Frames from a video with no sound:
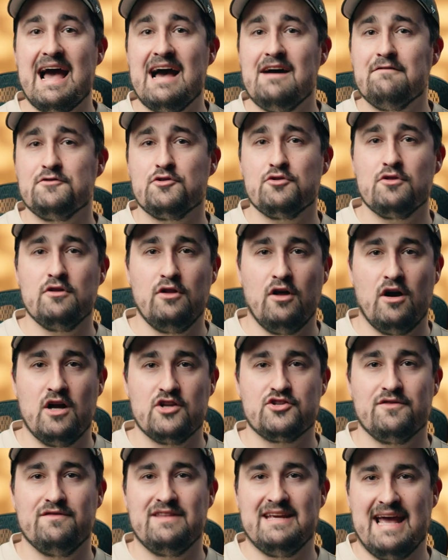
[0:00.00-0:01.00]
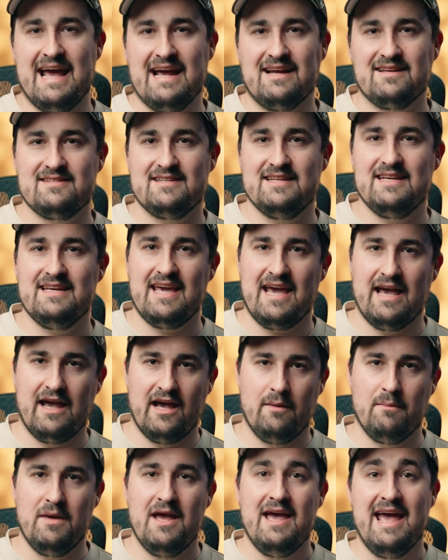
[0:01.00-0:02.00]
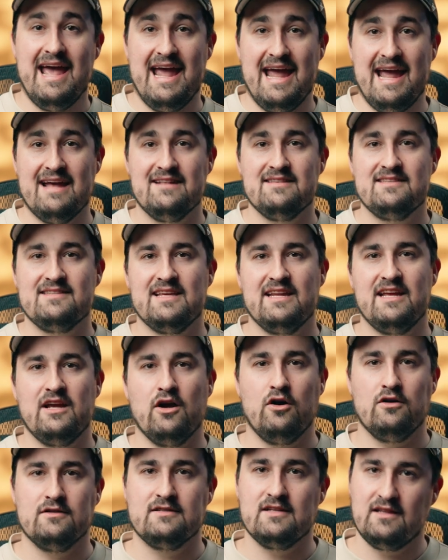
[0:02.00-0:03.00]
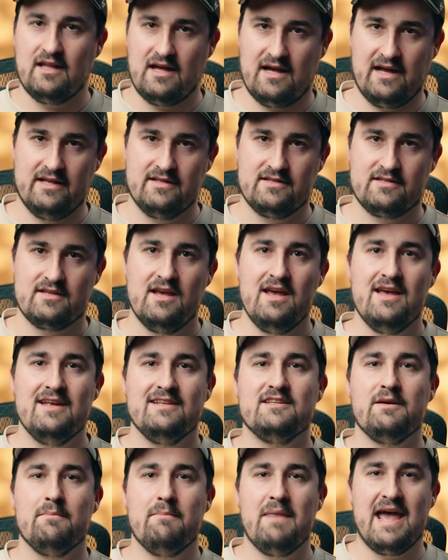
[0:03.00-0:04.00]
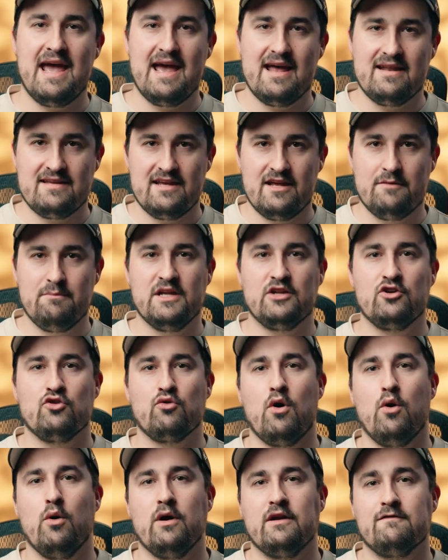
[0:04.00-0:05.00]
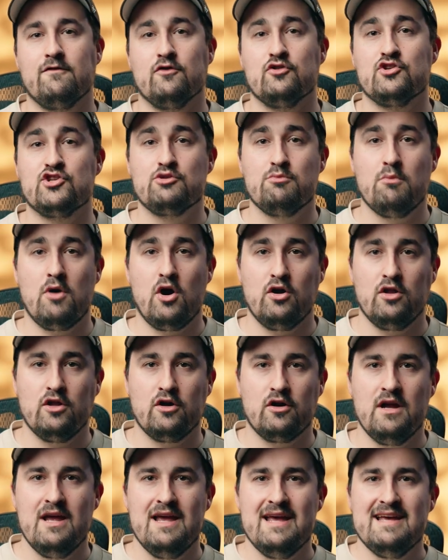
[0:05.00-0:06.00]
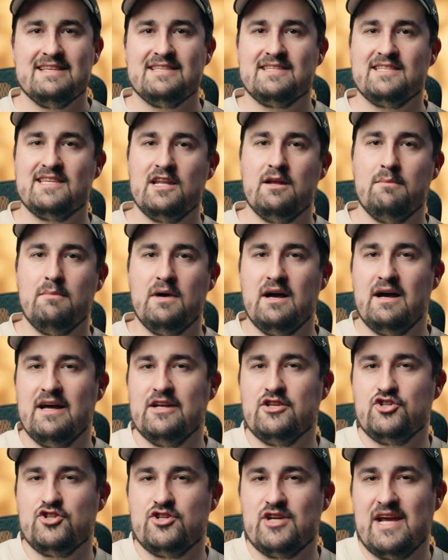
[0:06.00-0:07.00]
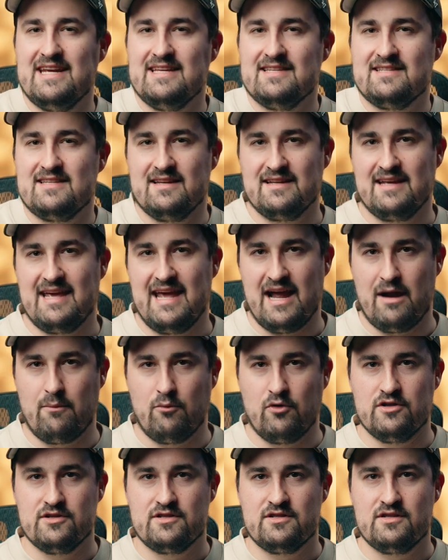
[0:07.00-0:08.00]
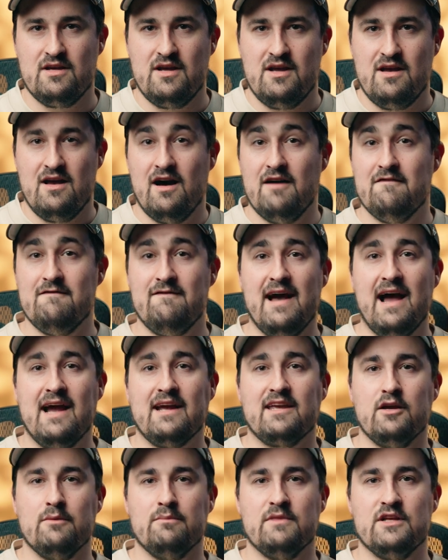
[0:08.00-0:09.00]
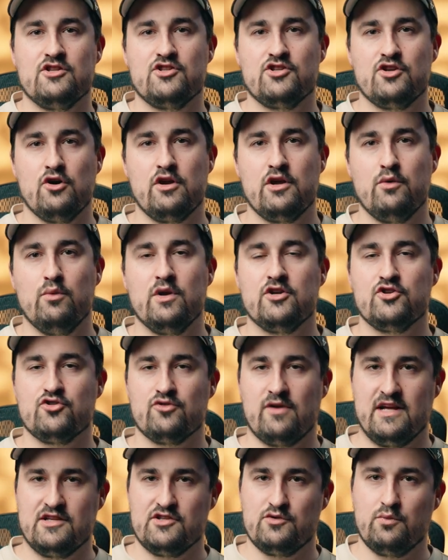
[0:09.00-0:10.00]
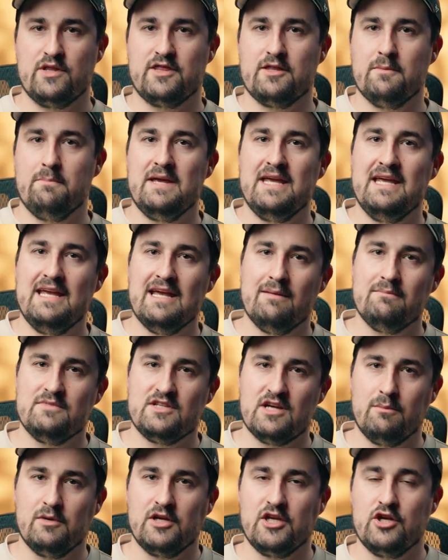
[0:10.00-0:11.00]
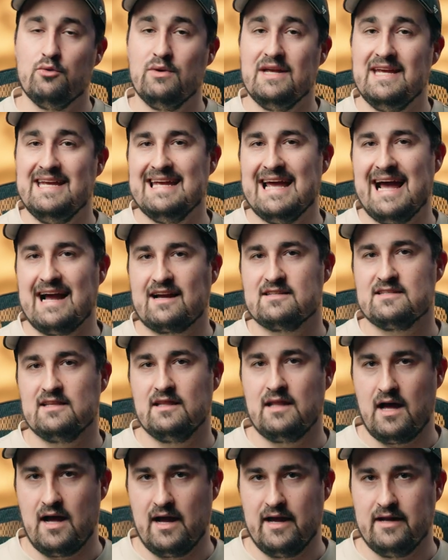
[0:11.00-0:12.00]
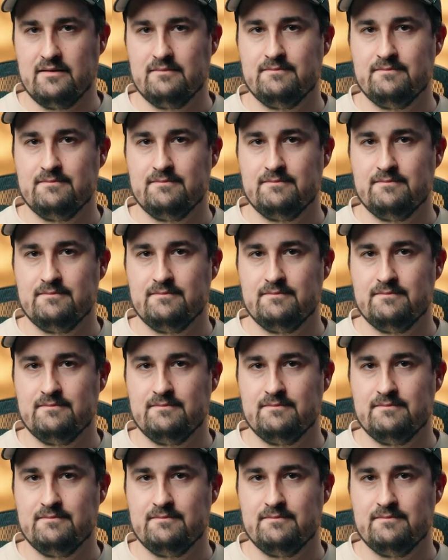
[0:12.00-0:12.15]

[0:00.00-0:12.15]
After the launch of the XDcam and Cine Alta lines, demand had been growing for smaller, cinema-adjacent cameras, a vacuum that Sony would address with the PMW EX line.